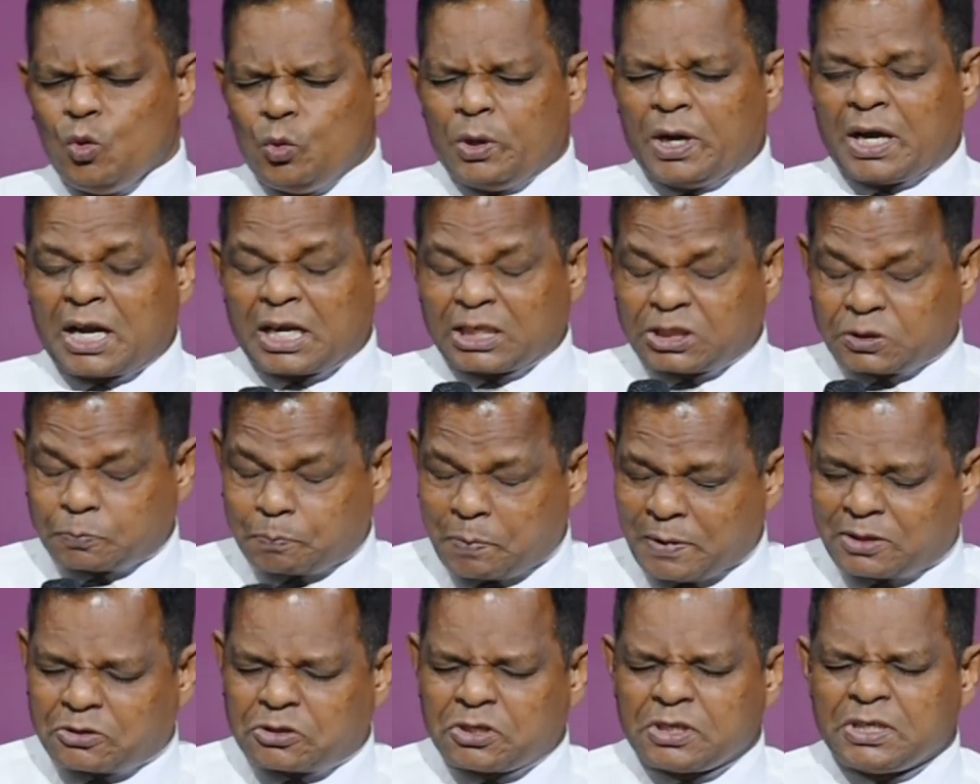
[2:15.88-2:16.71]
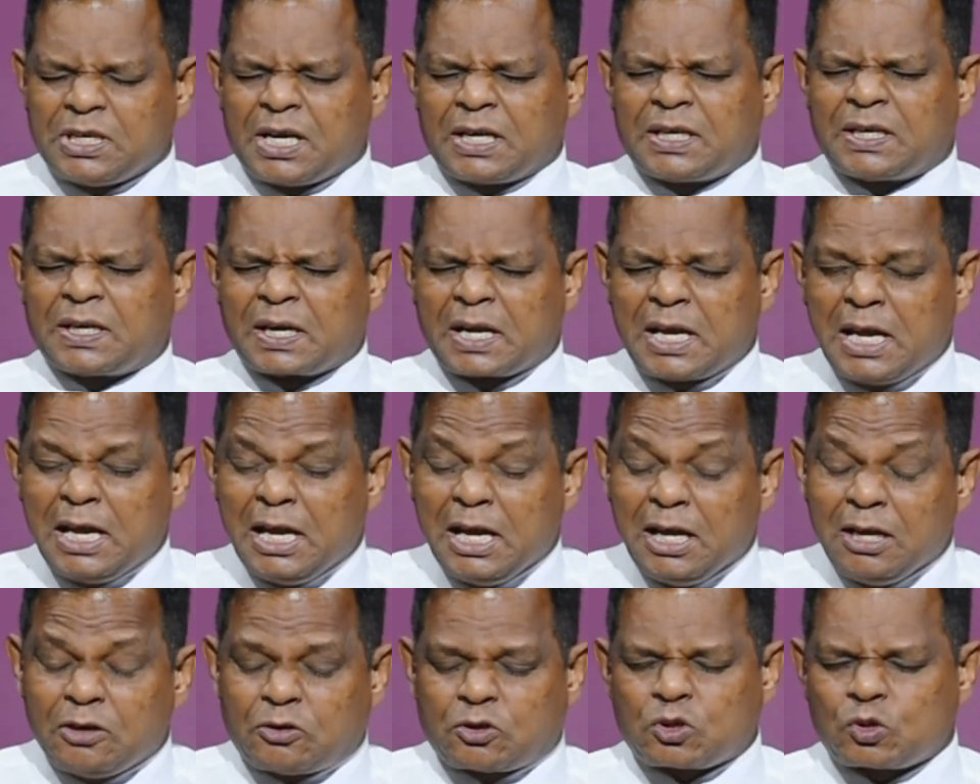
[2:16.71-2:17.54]
We are expecting a
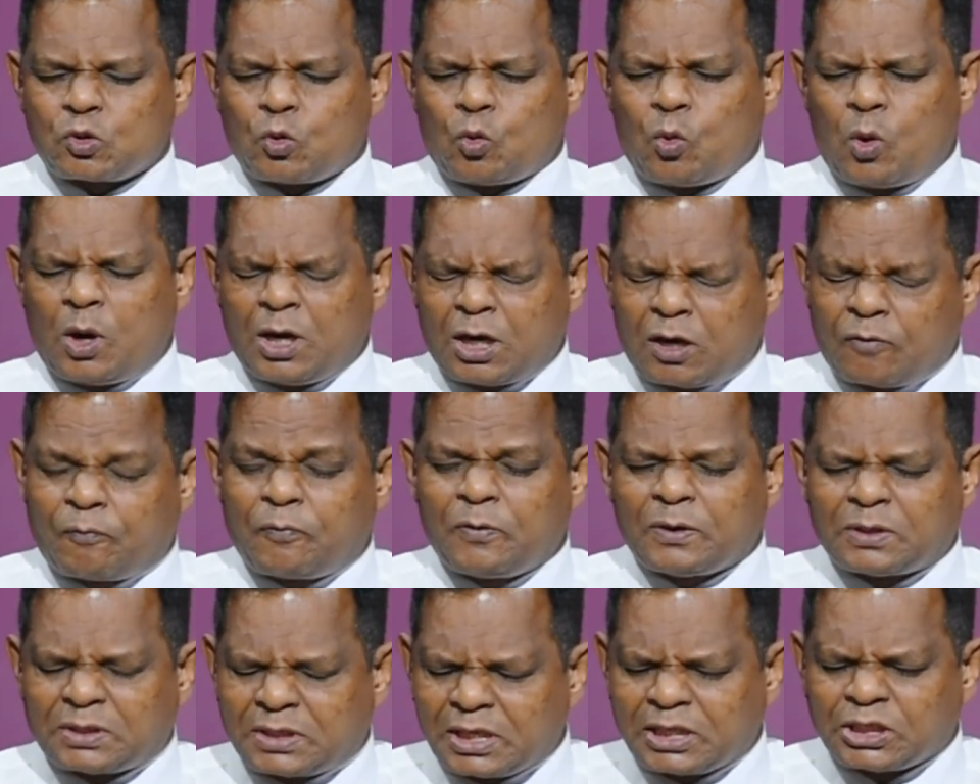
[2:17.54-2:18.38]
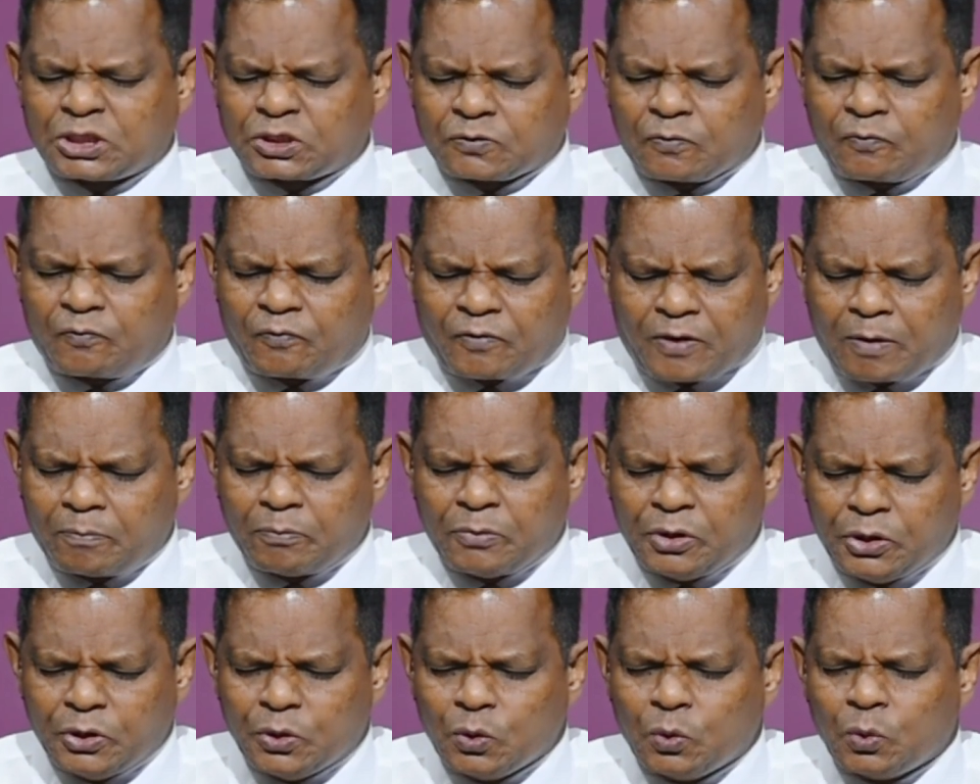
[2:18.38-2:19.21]
great, wonderful things
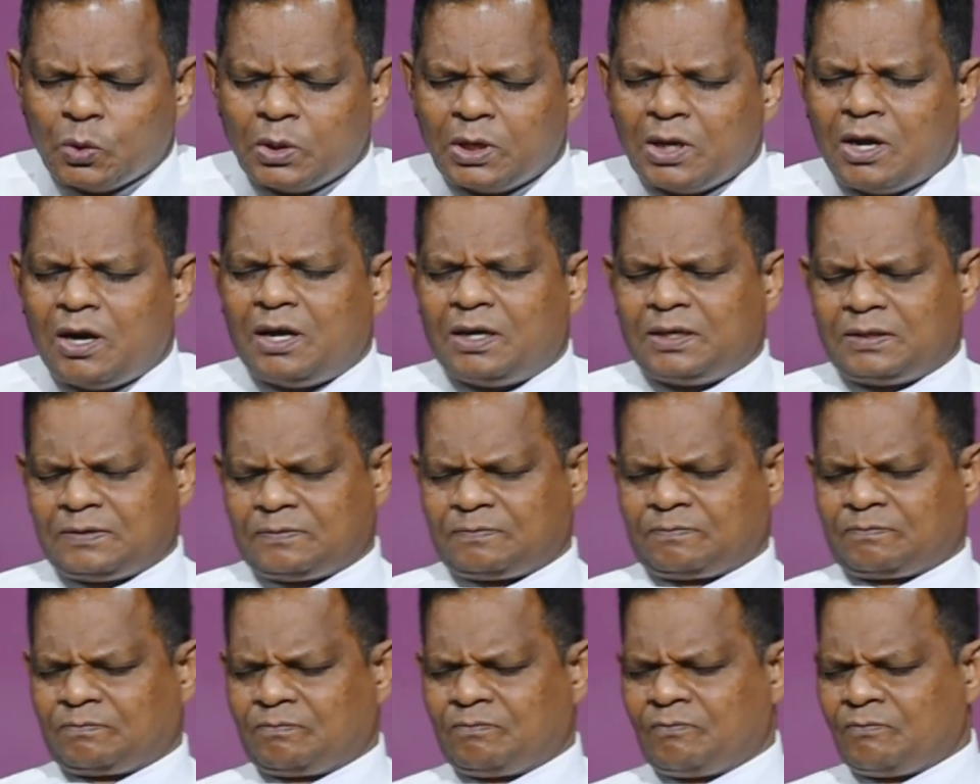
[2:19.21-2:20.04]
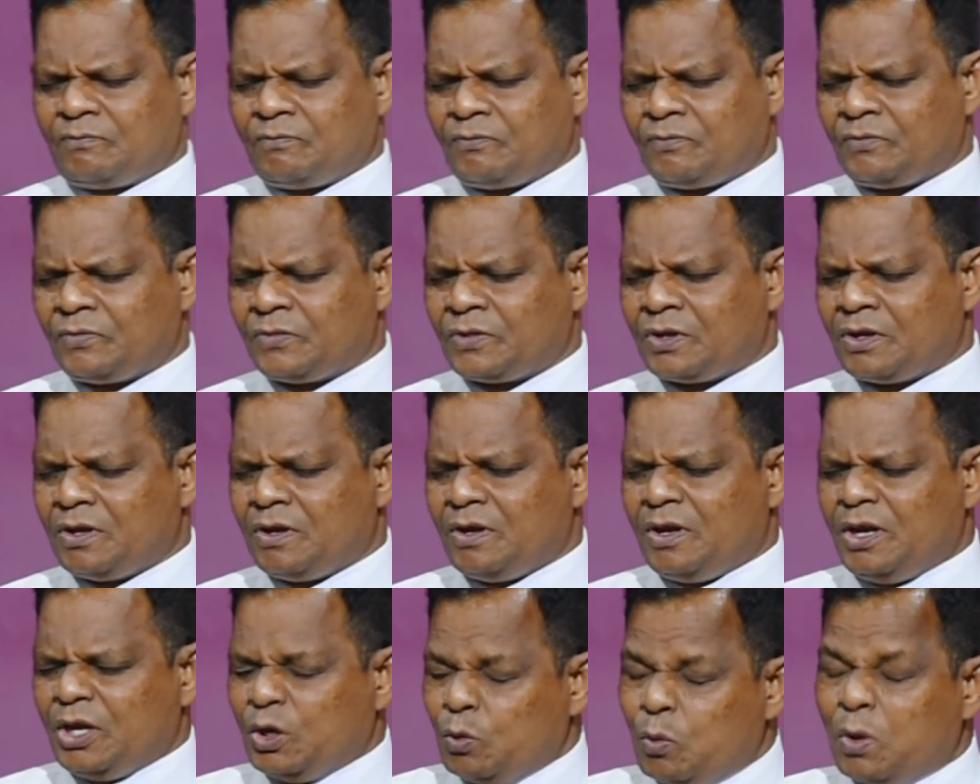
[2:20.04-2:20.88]
from you, Lord.
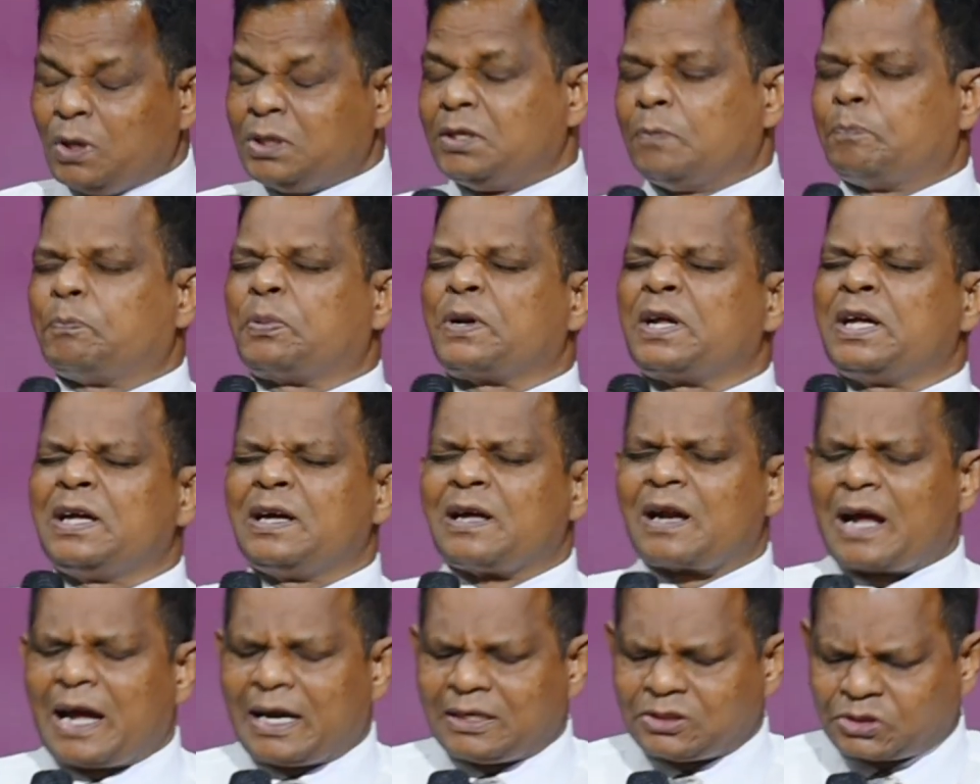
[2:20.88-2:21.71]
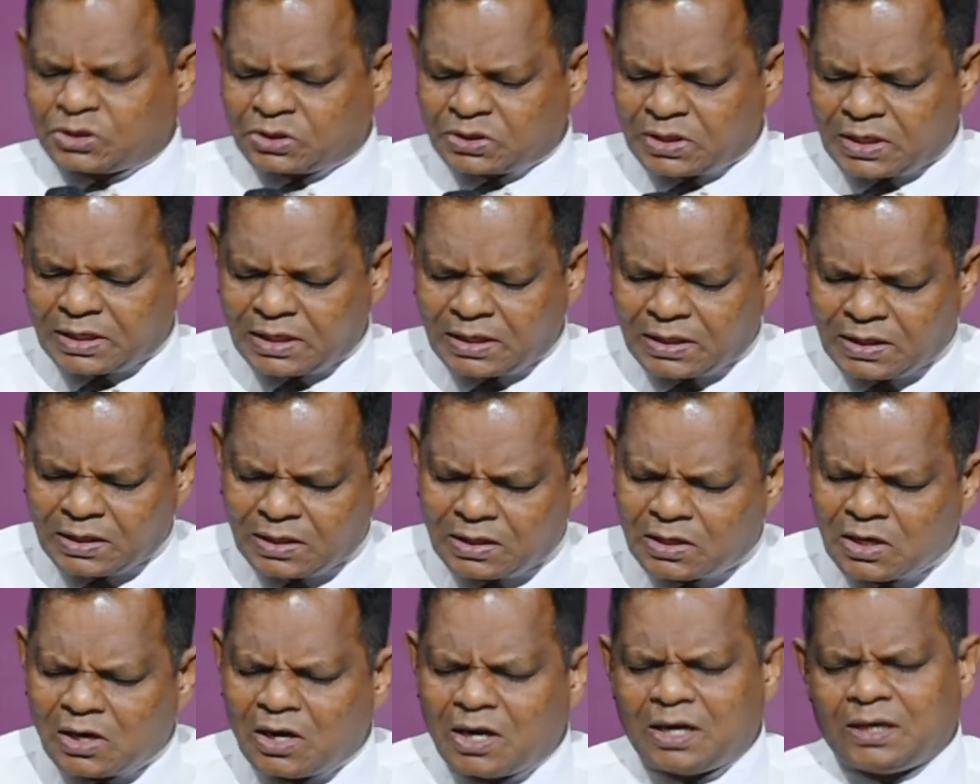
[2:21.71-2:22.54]
You are the prayer answering
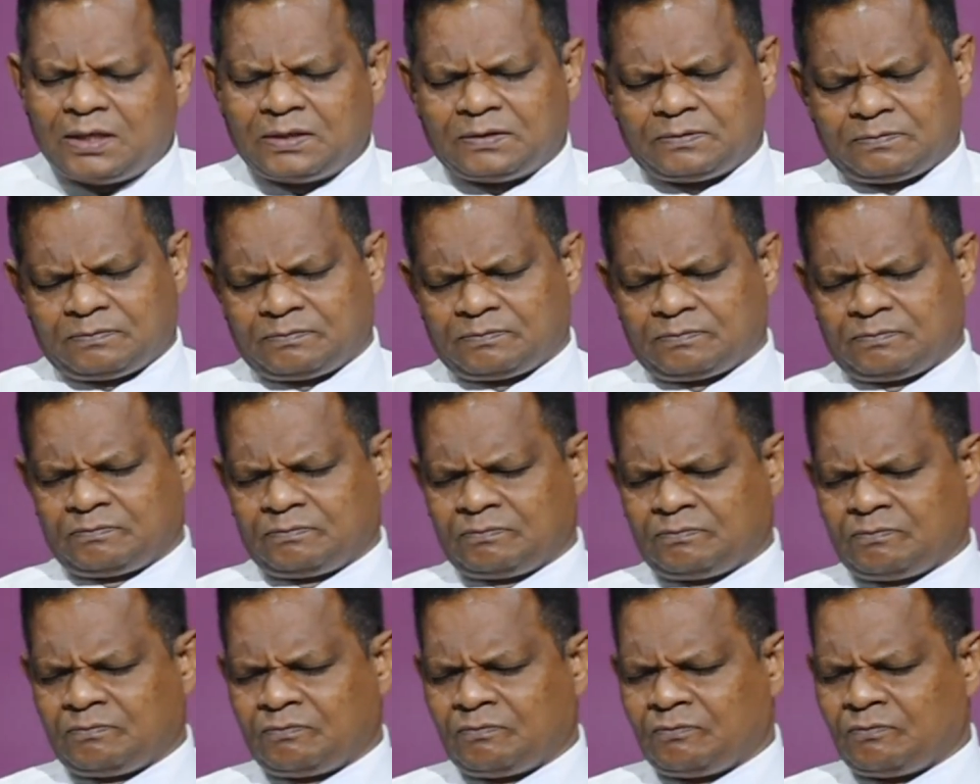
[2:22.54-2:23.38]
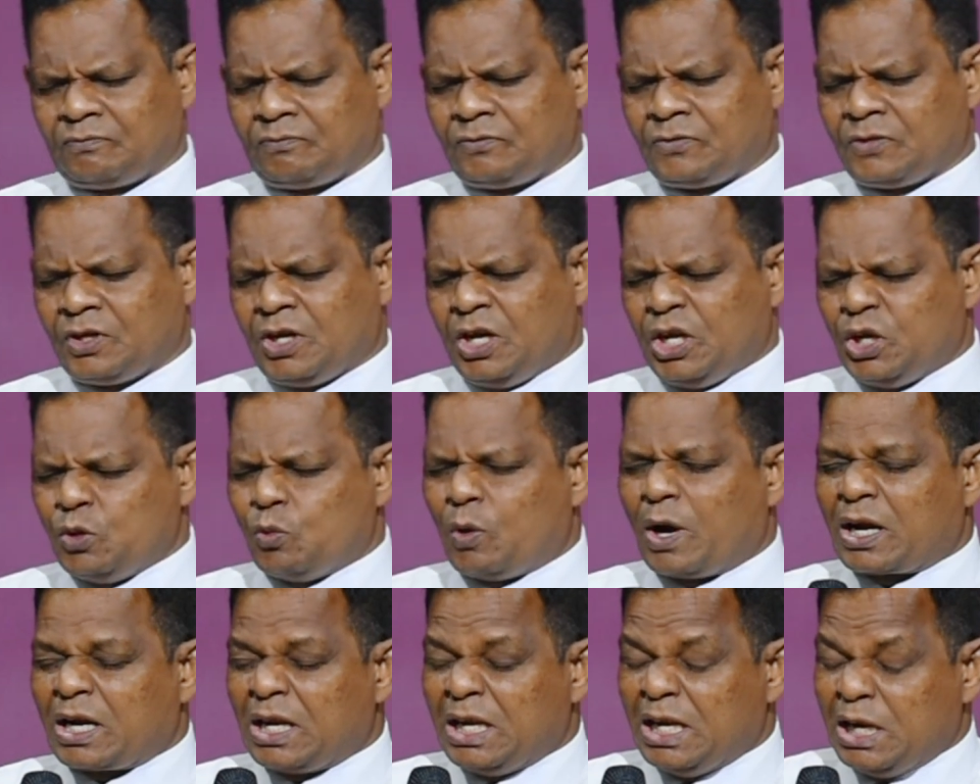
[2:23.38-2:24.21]
God.
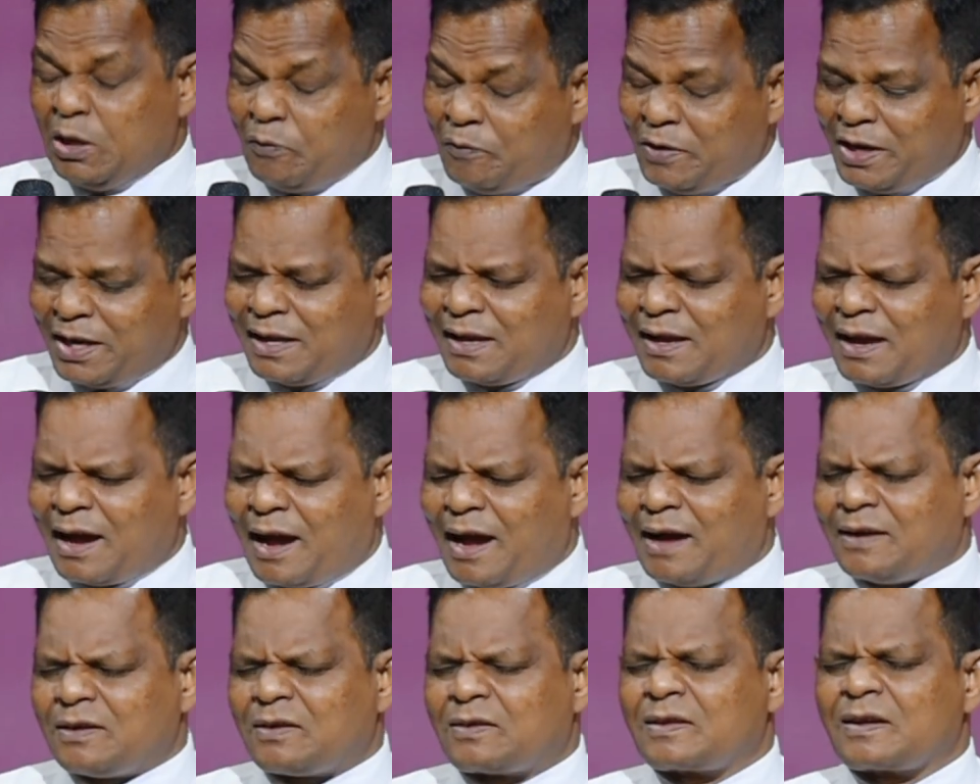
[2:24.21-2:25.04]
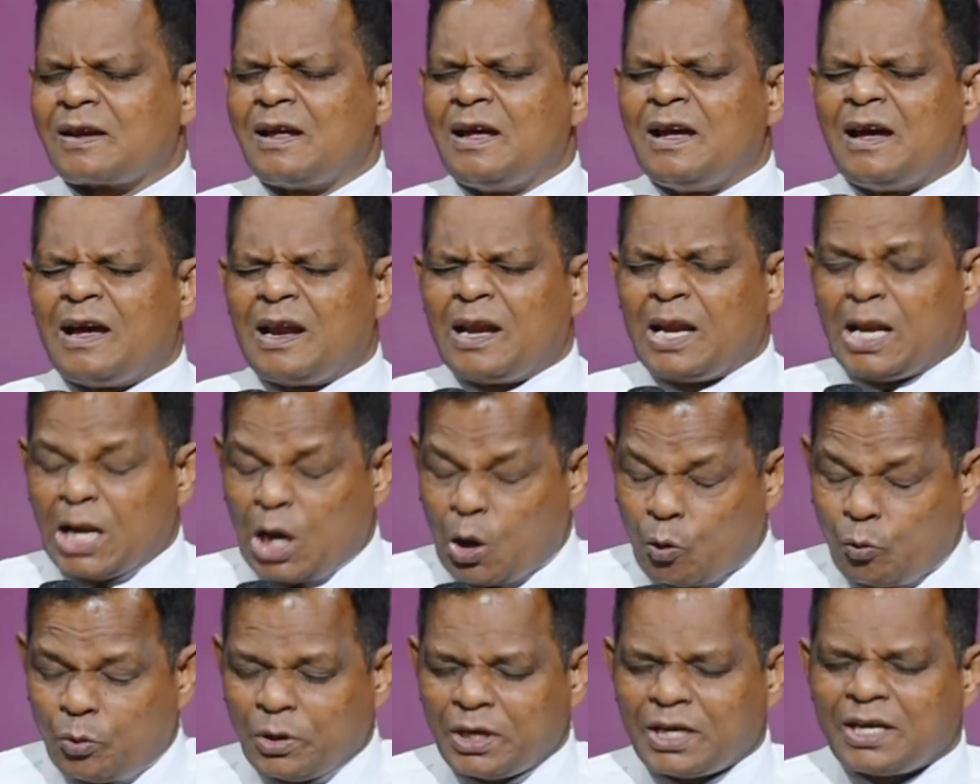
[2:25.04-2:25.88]
You are living and
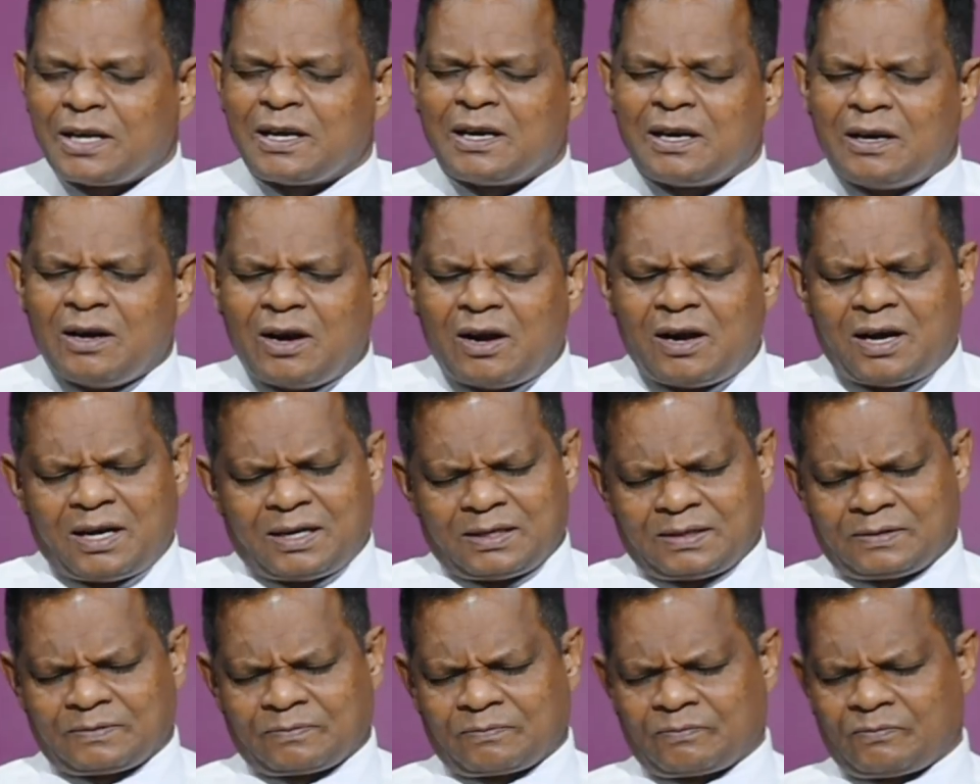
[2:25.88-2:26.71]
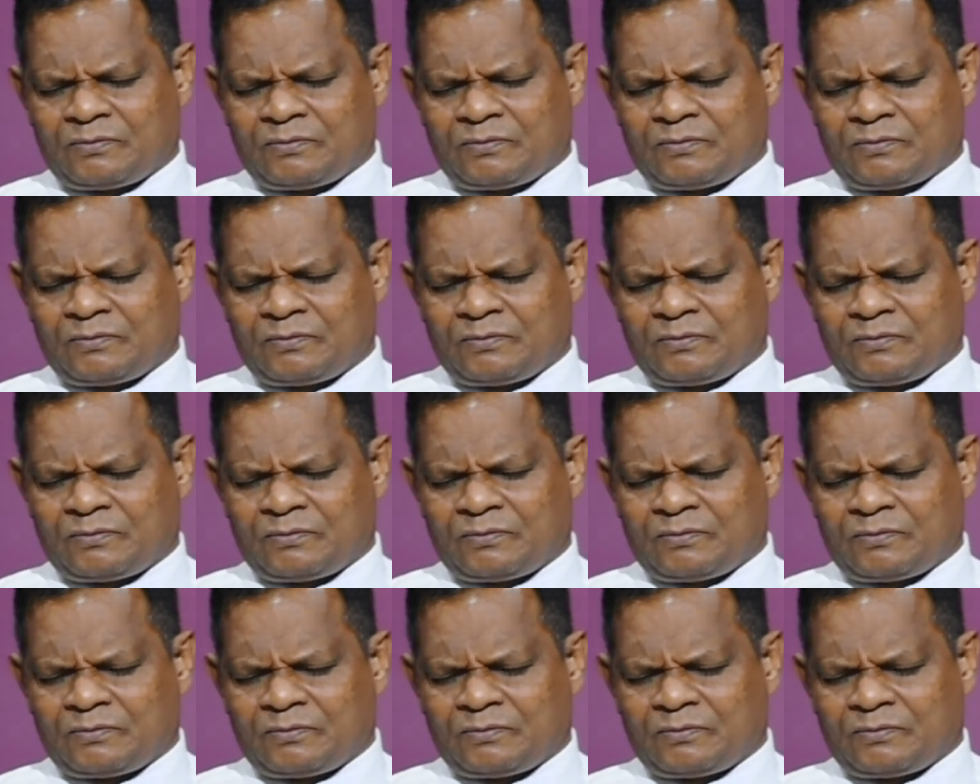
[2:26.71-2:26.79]
loving God.